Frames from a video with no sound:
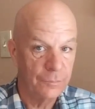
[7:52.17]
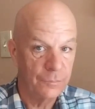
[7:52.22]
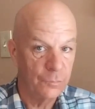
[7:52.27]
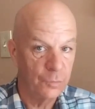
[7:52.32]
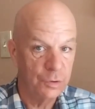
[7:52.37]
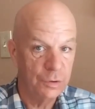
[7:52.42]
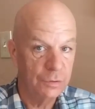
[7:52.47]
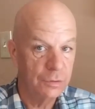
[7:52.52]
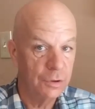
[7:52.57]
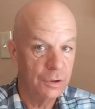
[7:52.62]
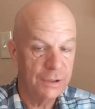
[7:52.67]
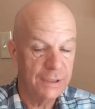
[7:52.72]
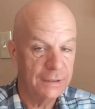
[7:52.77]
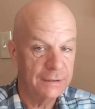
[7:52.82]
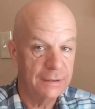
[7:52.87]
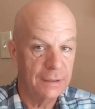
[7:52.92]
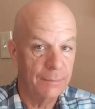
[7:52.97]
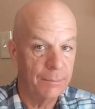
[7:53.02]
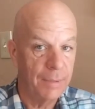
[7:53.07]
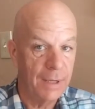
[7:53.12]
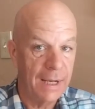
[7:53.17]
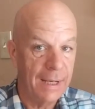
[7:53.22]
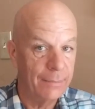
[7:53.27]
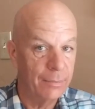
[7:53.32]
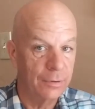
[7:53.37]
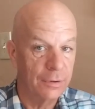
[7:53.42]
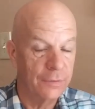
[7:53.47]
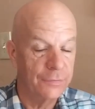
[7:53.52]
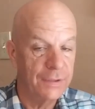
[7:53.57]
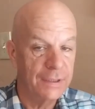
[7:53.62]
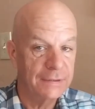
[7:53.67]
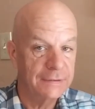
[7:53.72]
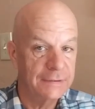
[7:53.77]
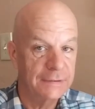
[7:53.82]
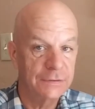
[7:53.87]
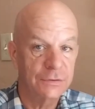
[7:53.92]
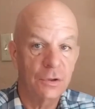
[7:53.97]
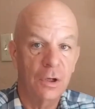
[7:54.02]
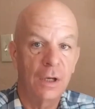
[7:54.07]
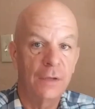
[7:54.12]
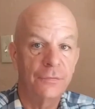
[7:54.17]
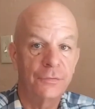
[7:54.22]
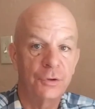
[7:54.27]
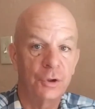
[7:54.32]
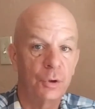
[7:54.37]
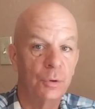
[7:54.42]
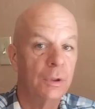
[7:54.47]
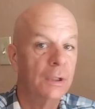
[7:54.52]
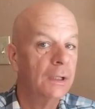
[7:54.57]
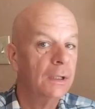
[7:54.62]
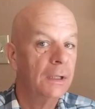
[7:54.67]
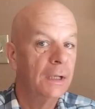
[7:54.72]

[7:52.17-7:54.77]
When you look at the Bible, the things he's gone through,